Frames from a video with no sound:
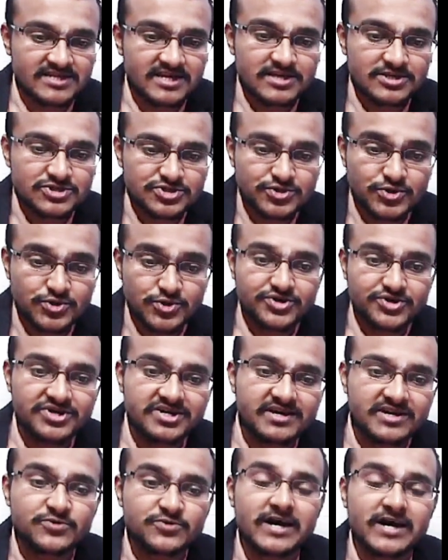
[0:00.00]
So here
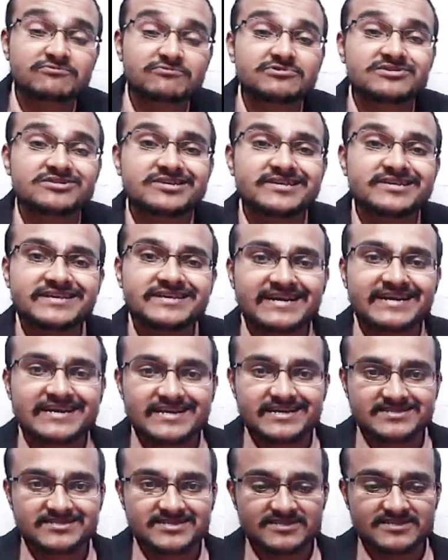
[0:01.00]
you have three data
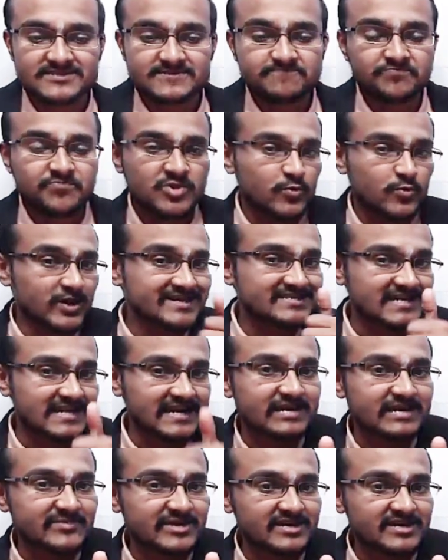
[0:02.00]
sets. One is
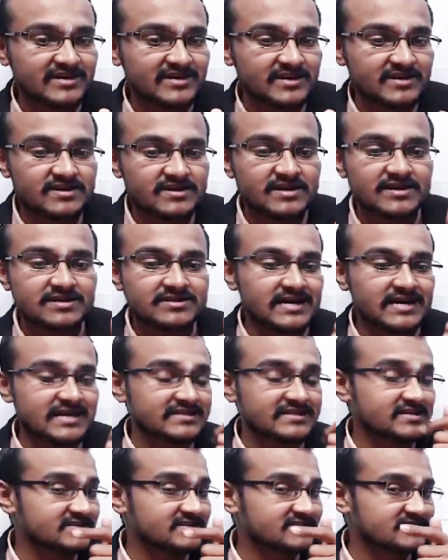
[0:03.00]
academic year,
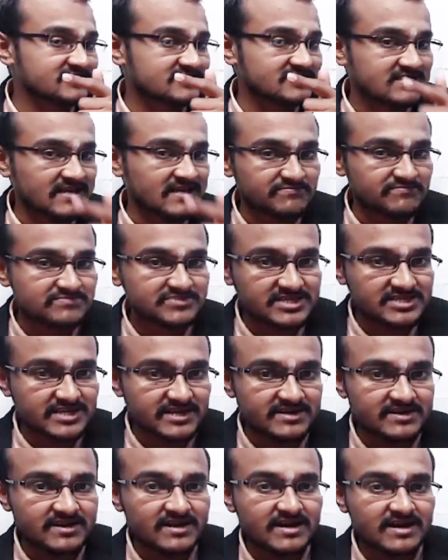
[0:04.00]
the other is
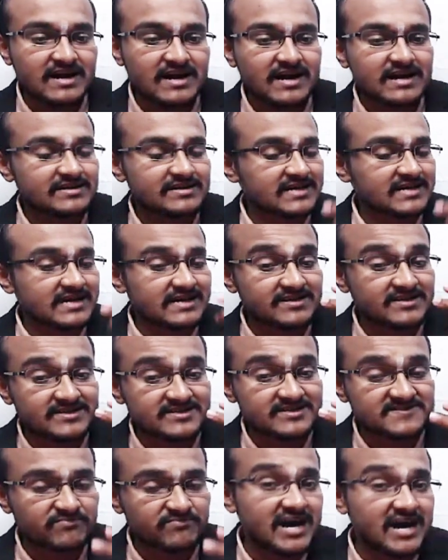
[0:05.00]
subject, and the other is
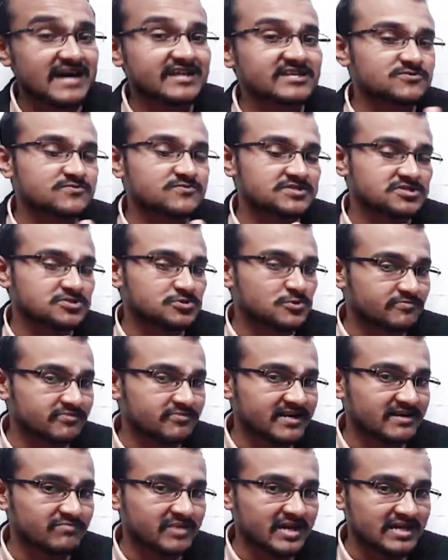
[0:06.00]
marks which is obtained
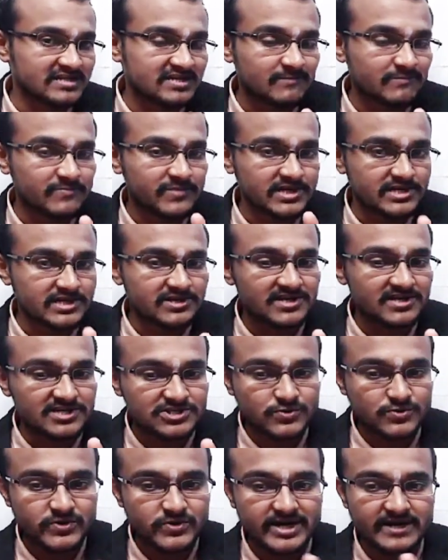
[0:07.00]
by that particular
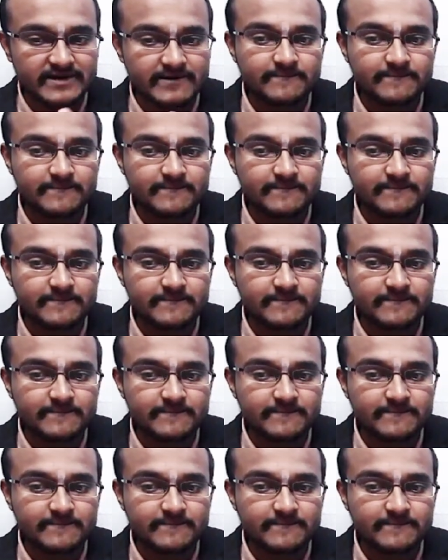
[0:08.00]
student.